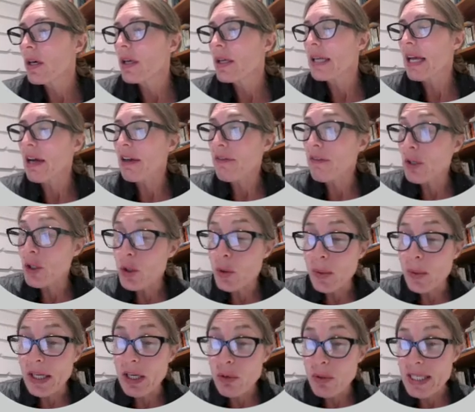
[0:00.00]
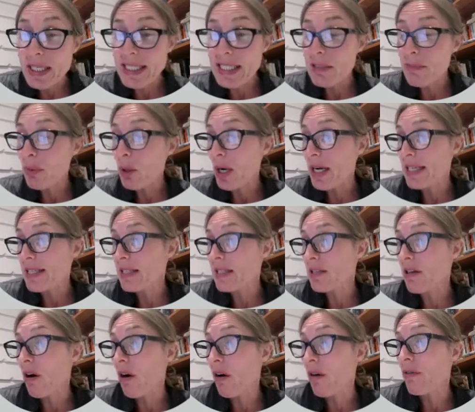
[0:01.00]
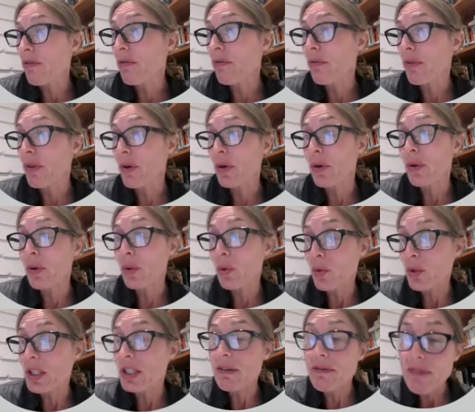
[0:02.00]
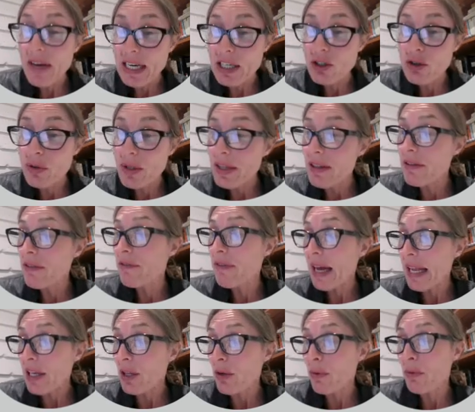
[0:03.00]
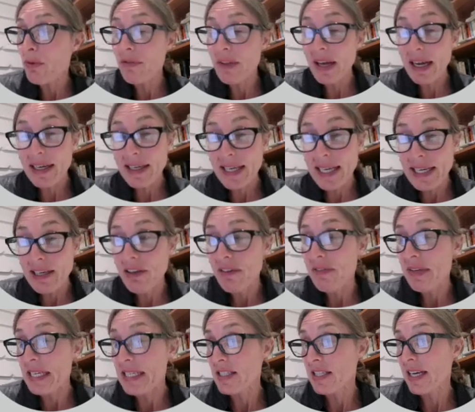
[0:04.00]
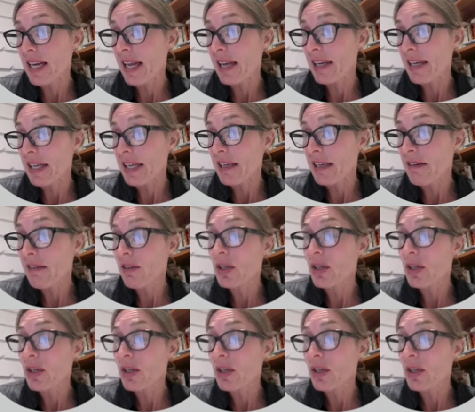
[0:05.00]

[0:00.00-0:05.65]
Now, if you do increase the price of the good to factor in the value of that negative externality,